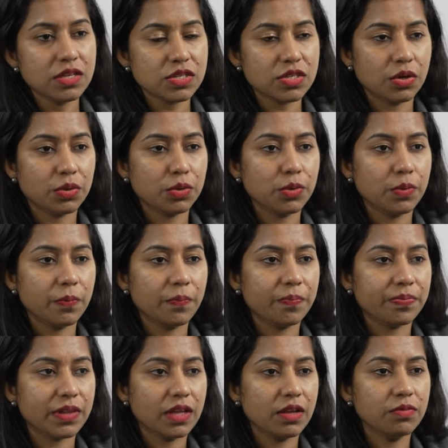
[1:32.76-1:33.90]
So
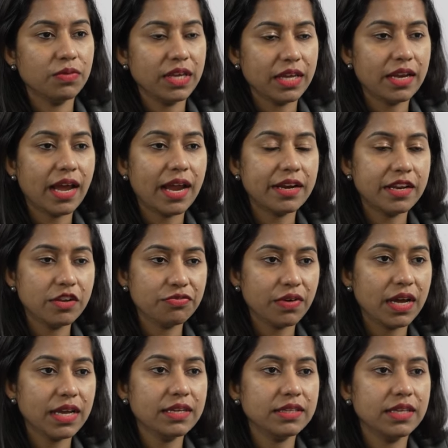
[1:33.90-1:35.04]
we can
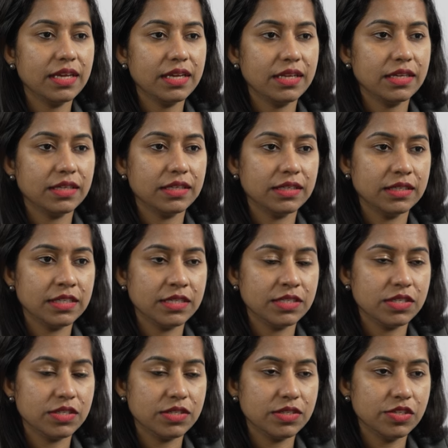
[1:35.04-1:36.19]
identify the uh,
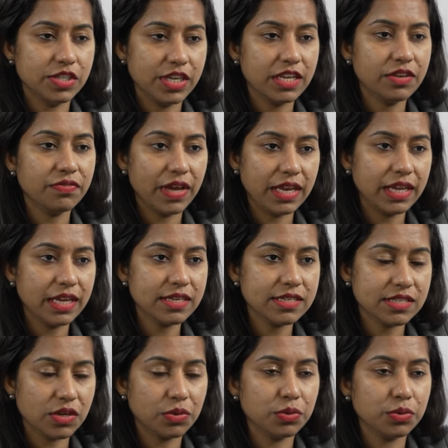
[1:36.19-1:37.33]
gene variants
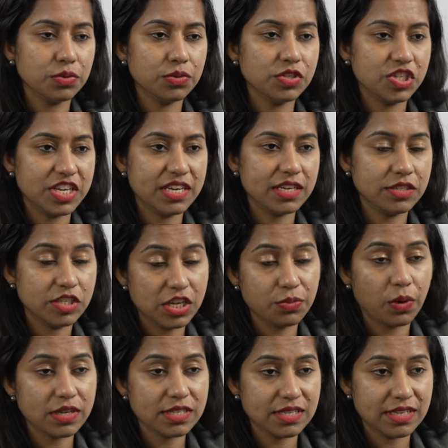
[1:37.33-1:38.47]
through G
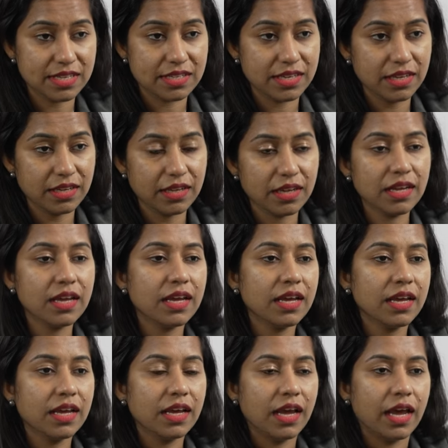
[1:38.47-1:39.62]
W A S testing,
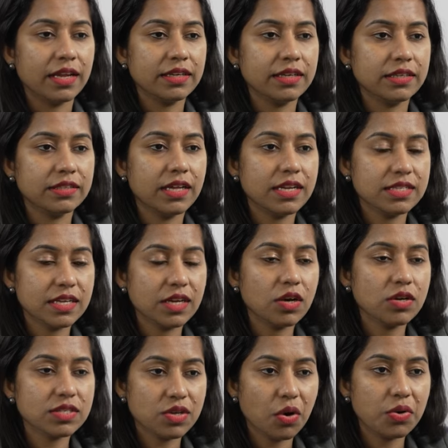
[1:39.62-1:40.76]
and there is
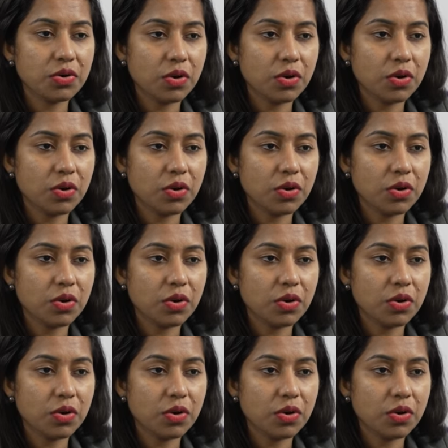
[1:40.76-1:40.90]
a score